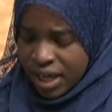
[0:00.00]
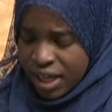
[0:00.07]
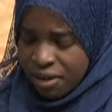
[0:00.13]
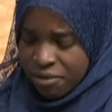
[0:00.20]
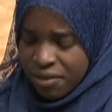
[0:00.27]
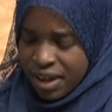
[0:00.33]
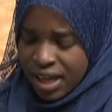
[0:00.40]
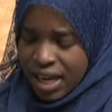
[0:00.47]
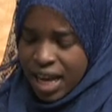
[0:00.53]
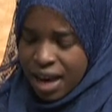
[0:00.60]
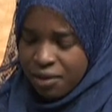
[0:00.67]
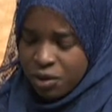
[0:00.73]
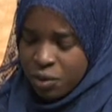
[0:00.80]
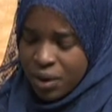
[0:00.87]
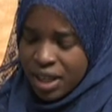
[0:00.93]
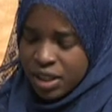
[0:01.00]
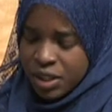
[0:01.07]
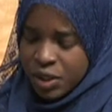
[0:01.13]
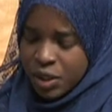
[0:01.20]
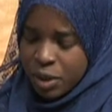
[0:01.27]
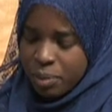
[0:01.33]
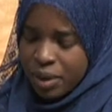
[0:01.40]
And if I didn't have to write this
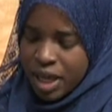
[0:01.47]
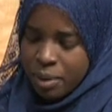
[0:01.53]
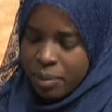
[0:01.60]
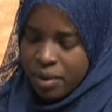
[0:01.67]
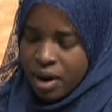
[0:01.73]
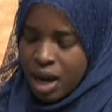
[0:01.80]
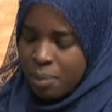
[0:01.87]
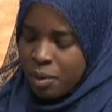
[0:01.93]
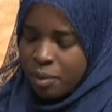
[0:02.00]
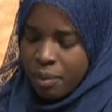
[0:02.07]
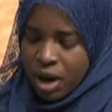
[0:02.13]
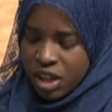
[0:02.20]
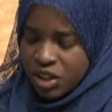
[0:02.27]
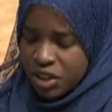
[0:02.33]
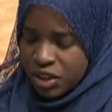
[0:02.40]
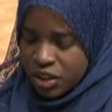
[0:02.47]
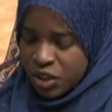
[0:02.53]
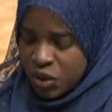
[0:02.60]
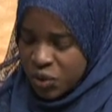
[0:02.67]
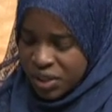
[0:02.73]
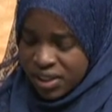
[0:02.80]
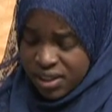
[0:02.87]
term paper, I'd be marching the
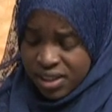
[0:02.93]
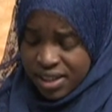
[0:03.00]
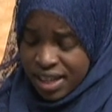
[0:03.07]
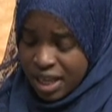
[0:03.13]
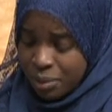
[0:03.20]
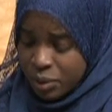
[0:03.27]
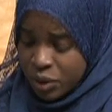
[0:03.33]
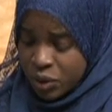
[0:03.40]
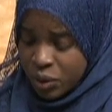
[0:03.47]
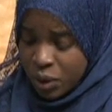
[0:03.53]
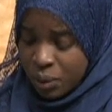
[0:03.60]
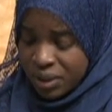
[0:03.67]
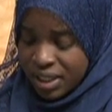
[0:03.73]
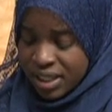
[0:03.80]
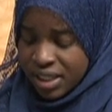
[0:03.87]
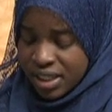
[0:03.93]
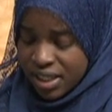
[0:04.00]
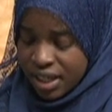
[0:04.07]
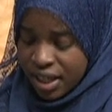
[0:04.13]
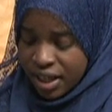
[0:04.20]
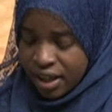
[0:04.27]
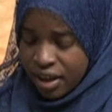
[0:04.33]
streets today, but you know what they
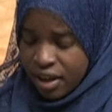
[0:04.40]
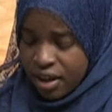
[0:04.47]
say.